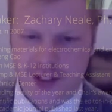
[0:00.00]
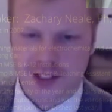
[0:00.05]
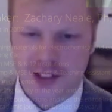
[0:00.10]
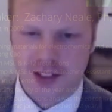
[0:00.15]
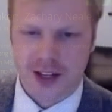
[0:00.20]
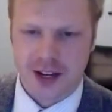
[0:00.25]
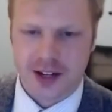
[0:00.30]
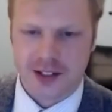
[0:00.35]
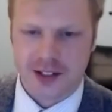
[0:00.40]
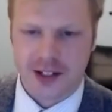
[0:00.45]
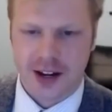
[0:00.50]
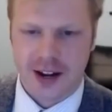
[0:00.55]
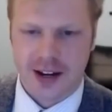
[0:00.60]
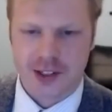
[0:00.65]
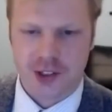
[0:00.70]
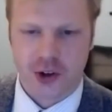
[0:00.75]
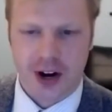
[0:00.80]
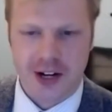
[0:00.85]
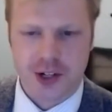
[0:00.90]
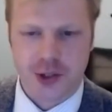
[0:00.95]
selected
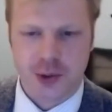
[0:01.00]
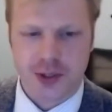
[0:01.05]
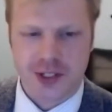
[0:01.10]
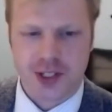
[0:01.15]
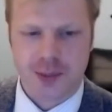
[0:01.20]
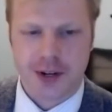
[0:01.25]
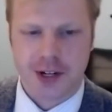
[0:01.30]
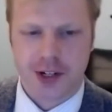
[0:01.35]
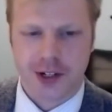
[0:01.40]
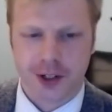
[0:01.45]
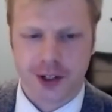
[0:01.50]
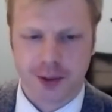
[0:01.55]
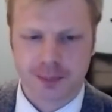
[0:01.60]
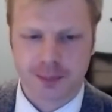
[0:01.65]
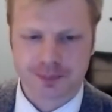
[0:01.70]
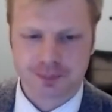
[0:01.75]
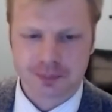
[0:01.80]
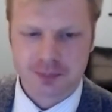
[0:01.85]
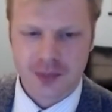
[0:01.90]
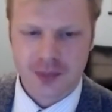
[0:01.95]
as graduate speaker.
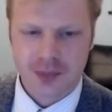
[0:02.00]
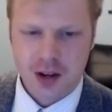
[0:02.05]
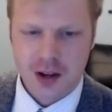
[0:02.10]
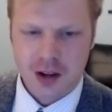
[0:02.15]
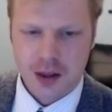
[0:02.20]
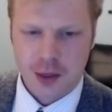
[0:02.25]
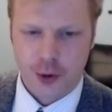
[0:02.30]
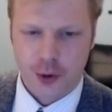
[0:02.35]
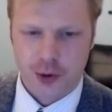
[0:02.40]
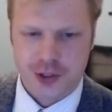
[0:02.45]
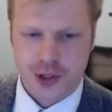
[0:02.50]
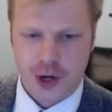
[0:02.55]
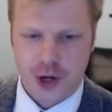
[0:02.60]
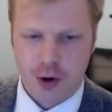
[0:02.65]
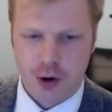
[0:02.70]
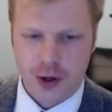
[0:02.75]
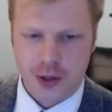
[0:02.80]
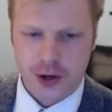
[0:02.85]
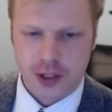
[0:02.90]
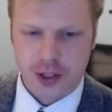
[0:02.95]
There is
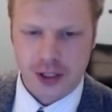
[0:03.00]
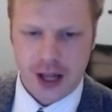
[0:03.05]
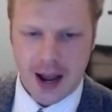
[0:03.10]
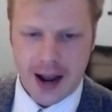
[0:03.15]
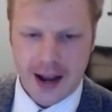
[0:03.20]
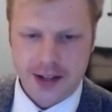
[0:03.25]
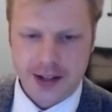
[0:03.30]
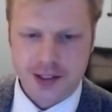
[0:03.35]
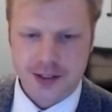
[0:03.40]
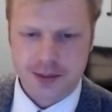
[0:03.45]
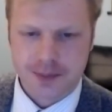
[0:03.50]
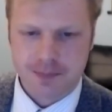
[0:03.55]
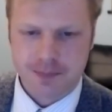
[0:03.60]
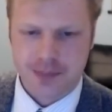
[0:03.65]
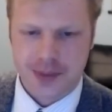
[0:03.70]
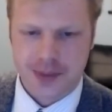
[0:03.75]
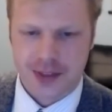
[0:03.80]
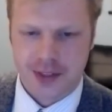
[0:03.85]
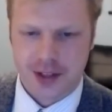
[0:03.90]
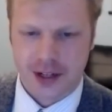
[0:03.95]
no other class
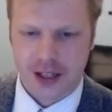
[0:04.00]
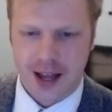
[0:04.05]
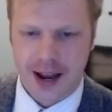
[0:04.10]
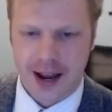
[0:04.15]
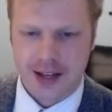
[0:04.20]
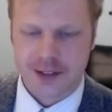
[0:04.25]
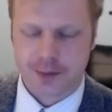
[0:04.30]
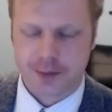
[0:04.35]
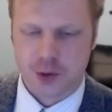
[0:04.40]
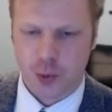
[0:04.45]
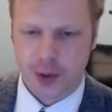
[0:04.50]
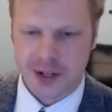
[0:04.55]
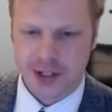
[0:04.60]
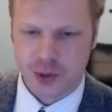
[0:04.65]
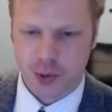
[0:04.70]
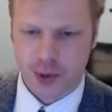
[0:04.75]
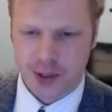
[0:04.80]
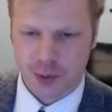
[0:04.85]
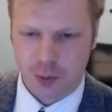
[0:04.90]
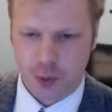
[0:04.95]
than the class of
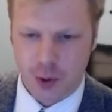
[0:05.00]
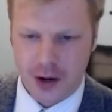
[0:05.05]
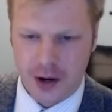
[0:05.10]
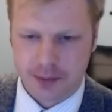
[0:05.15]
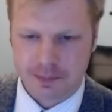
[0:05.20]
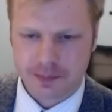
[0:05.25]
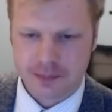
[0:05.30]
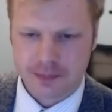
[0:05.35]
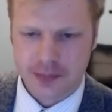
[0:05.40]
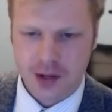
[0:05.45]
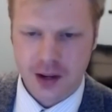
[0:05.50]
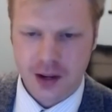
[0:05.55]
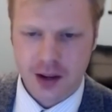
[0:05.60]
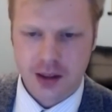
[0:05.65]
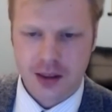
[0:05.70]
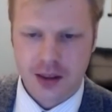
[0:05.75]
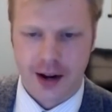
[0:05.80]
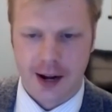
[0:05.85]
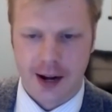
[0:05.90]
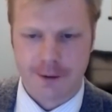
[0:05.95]
2021
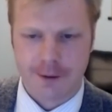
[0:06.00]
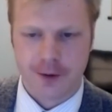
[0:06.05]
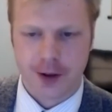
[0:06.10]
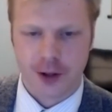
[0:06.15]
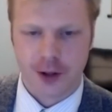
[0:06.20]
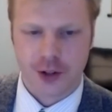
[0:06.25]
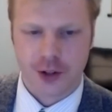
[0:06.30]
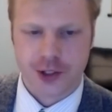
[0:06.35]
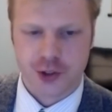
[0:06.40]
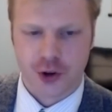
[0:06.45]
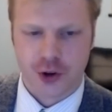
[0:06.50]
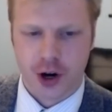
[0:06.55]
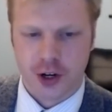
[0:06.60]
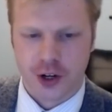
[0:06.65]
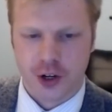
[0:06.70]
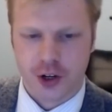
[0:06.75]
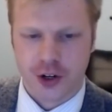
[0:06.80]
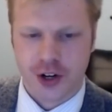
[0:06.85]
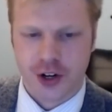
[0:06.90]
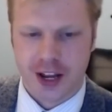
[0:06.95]
that I feel a
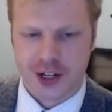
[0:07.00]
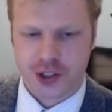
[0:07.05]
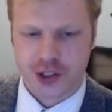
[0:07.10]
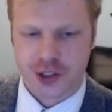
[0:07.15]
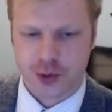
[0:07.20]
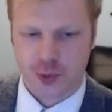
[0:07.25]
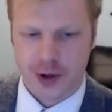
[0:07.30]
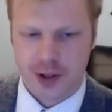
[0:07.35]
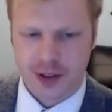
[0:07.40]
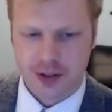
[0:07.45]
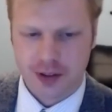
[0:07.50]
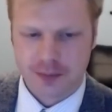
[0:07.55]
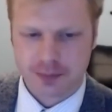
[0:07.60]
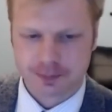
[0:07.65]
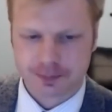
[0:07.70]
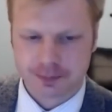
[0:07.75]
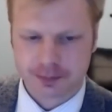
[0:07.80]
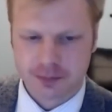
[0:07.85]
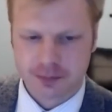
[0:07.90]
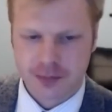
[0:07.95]
stronger connection with.
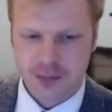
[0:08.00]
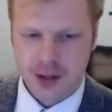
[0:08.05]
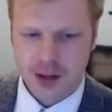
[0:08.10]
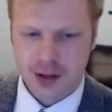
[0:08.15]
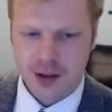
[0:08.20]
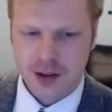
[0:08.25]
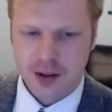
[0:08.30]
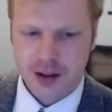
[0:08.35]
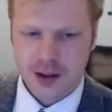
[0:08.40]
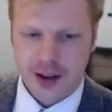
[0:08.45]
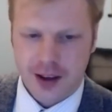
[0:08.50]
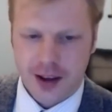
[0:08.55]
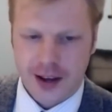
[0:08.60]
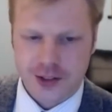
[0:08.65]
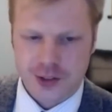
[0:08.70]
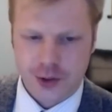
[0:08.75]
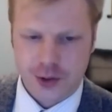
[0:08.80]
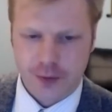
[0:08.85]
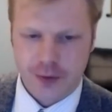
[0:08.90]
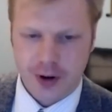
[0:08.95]

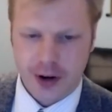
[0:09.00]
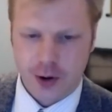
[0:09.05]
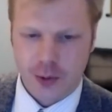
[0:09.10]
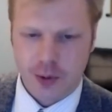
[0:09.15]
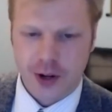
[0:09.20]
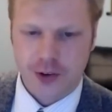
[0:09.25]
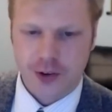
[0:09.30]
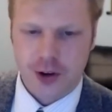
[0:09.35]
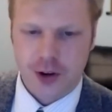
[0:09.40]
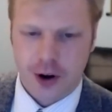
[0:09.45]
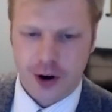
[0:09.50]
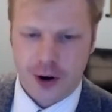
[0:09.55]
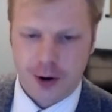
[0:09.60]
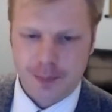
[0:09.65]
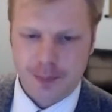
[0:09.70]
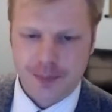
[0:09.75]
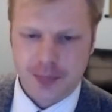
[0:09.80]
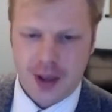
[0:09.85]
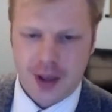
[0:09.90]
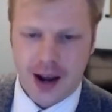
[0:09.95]
As you very well
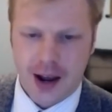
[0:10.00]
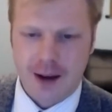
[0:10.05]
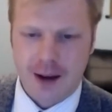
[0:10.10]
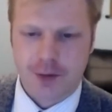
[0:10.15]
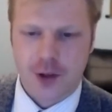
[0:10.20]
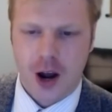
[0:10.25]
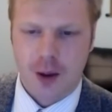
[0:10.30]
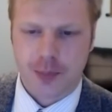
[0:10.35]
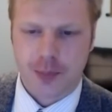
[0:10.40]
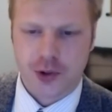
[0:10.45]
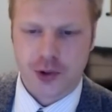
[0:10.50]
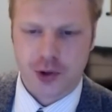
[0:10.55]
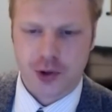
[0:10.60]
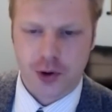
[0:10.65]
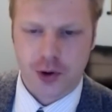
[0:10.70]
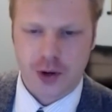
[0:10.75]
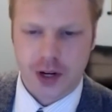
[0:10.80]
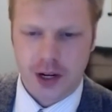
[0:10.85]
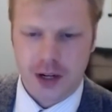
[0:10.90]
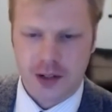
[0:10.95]
know, I have the
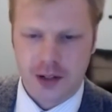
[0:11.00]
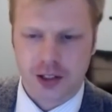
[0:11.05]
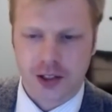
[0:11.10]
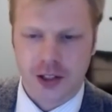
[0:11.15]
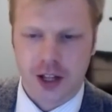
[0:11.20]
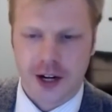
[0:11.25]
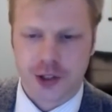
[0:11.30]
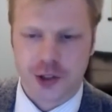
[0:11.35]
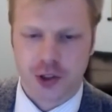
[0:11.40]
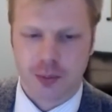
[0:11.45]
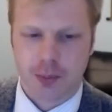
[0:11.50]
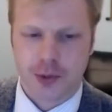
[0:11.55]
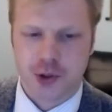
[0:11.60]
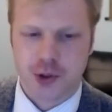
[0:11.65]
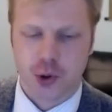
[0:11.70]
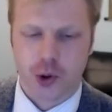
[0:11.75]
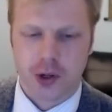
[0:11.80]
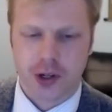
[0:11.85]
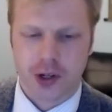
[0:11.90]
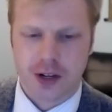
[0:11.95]
opportunity to lecture a
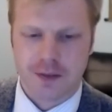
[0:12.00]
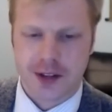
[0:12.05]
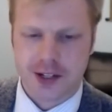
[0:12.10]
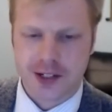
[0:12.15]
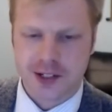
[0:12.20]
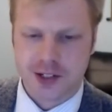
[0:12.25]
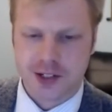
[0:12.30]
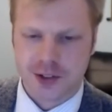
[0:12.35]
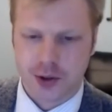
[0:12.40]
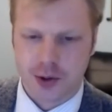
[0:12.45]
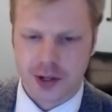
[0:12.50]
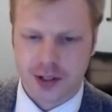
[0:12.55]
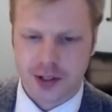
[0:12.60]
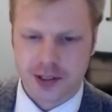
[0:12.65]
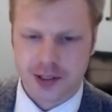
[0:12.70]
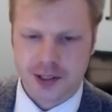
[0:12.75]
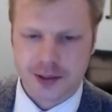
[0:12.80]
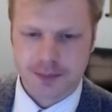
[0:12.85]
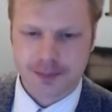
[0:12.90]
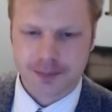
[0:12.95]
majority of these
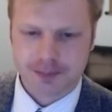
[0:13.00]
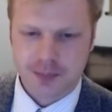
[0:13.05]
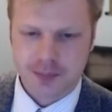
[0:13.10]
students,